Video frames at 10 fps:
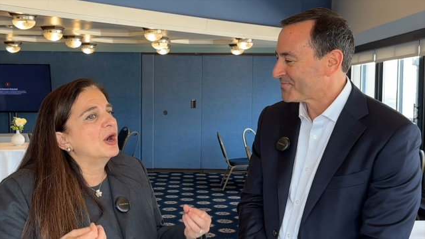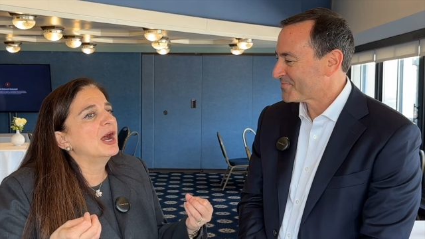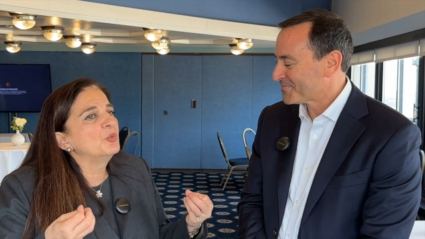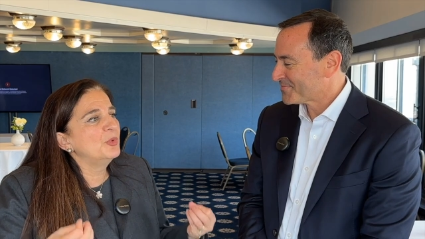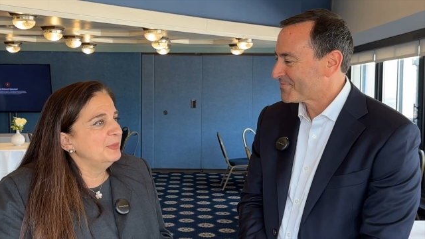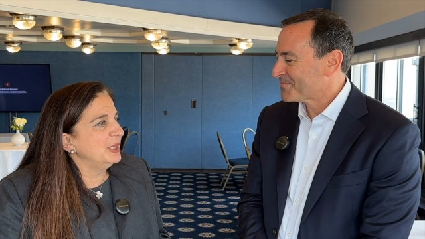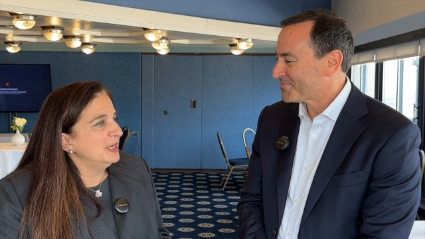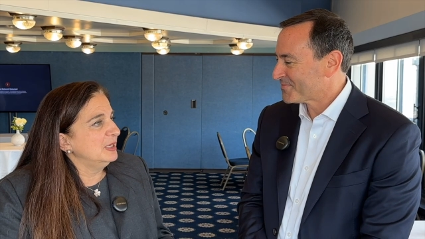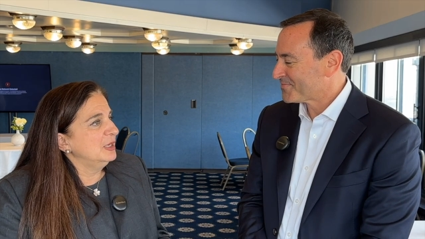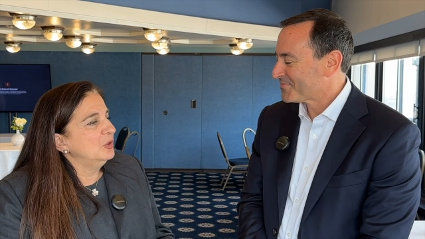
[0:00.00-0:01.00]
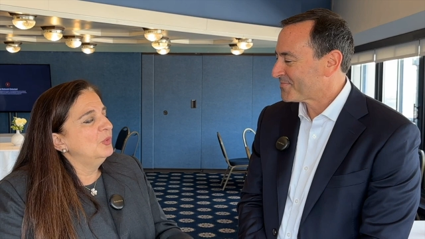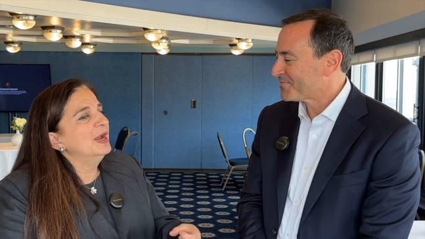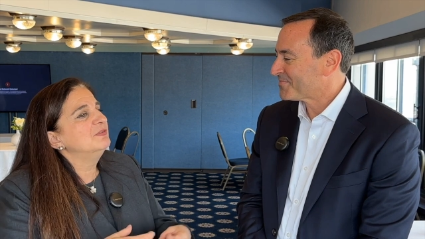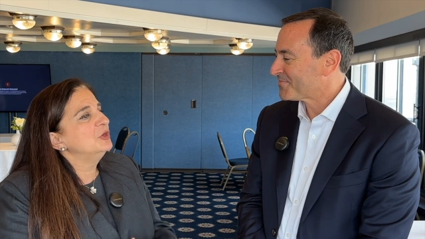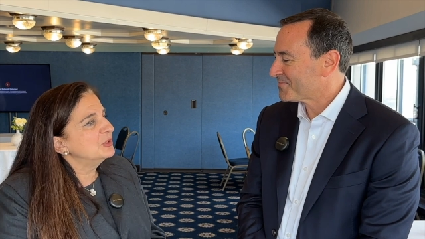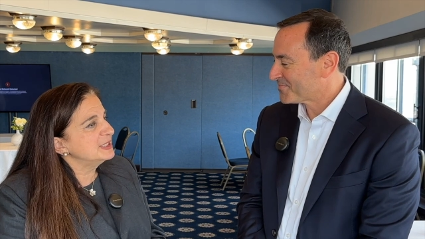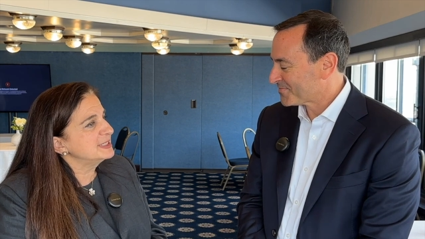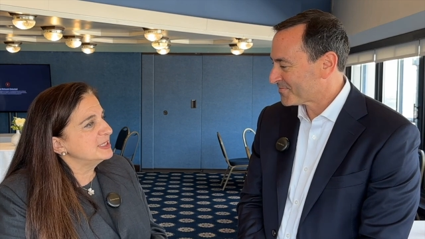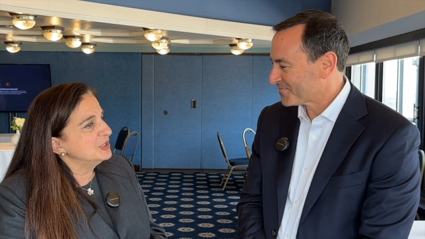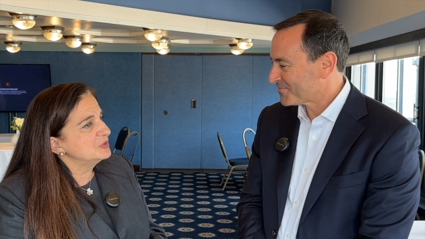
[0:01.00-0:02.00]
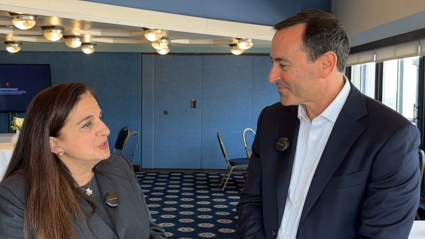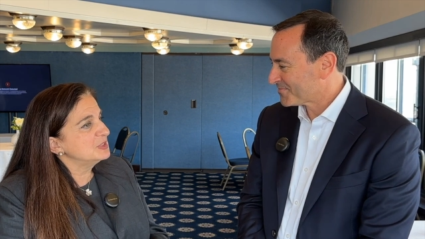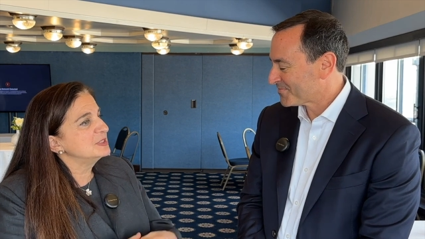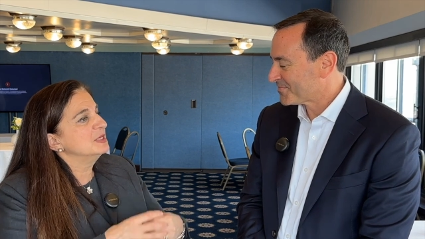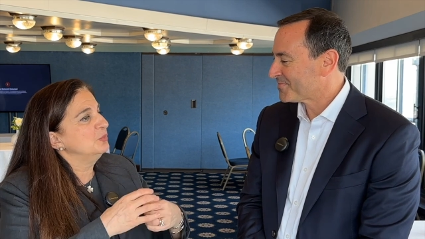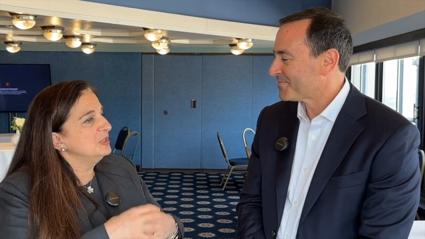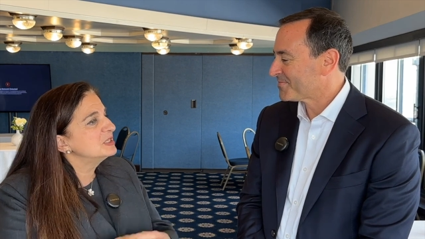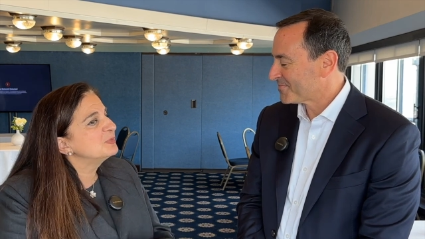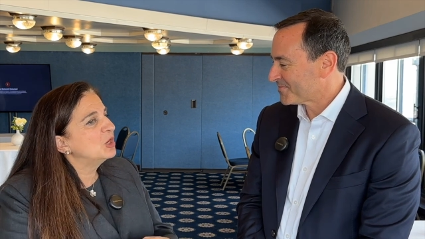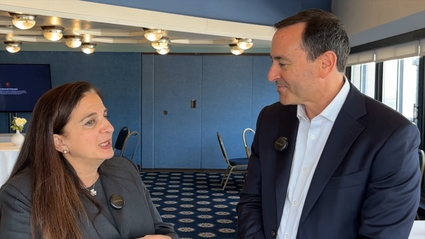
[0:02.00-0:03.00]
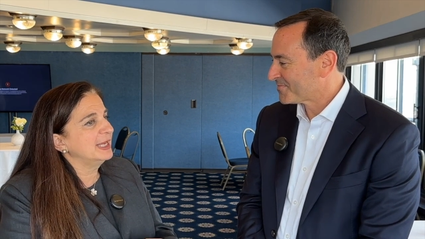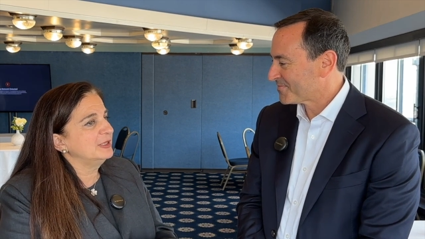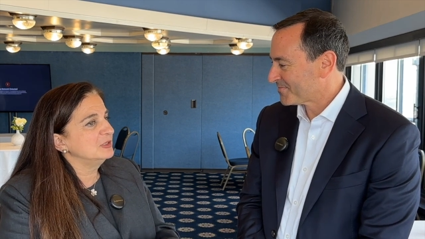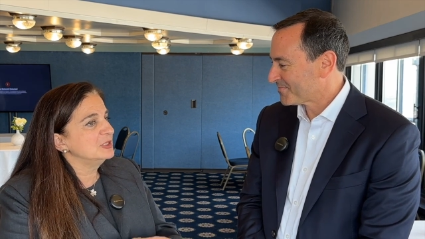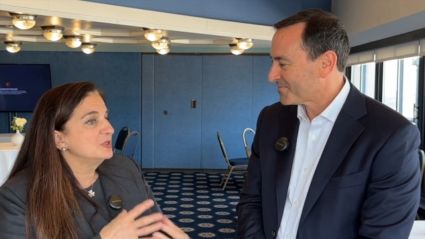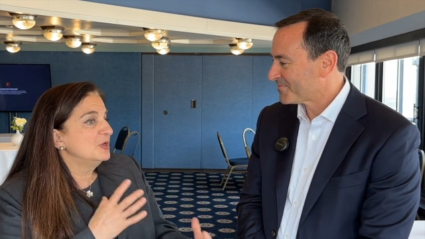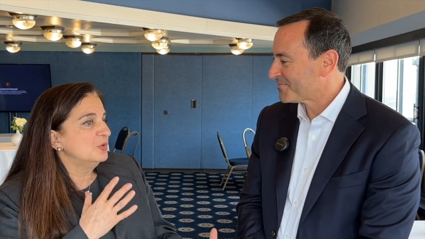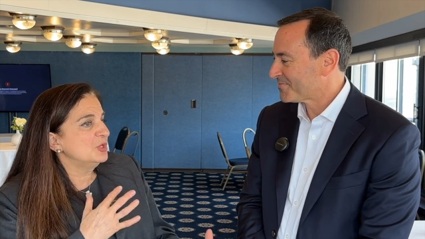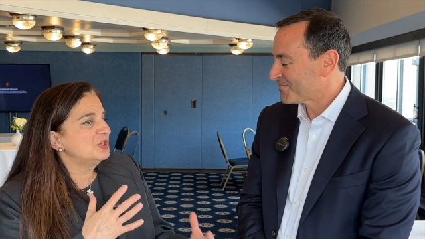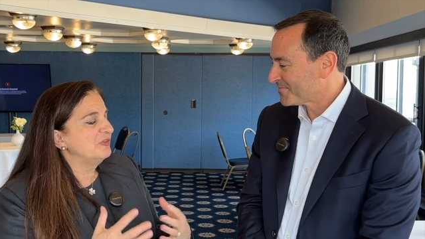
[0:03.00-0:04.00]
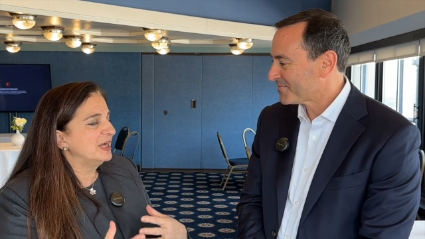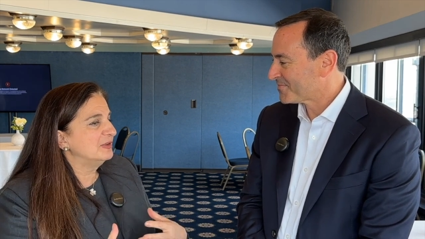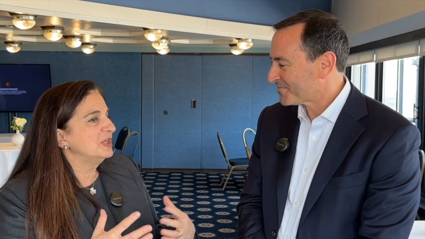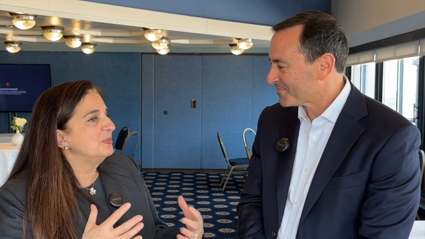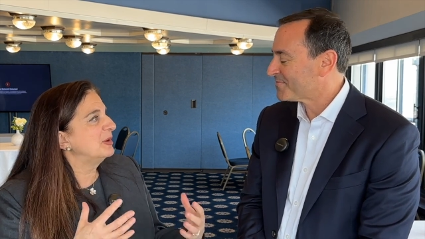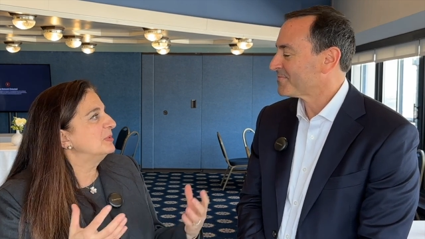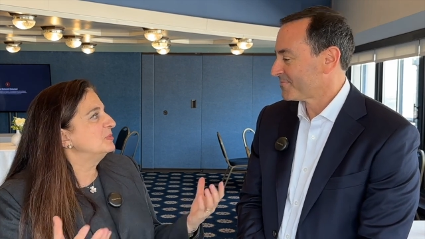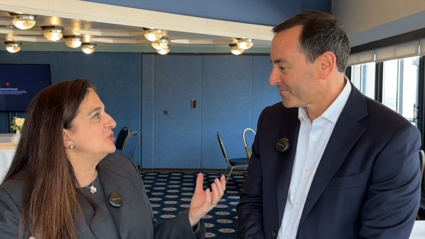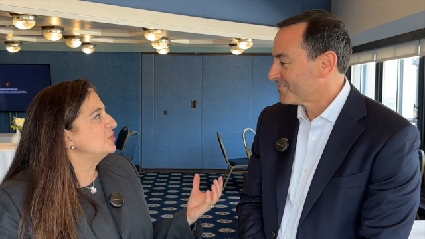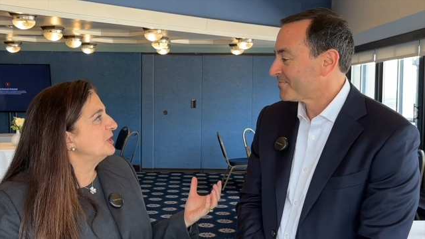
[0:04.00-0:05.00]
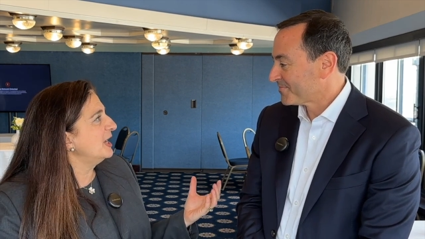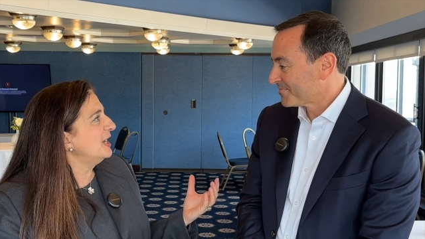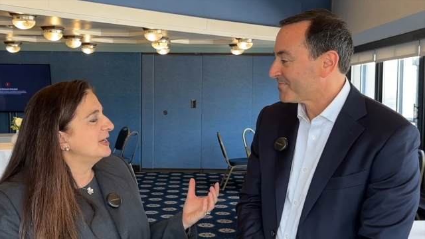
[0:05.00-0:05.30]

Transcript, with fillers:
Speaker 1: our women who have aortic stenosis with a small annulus, which valve they probably should get.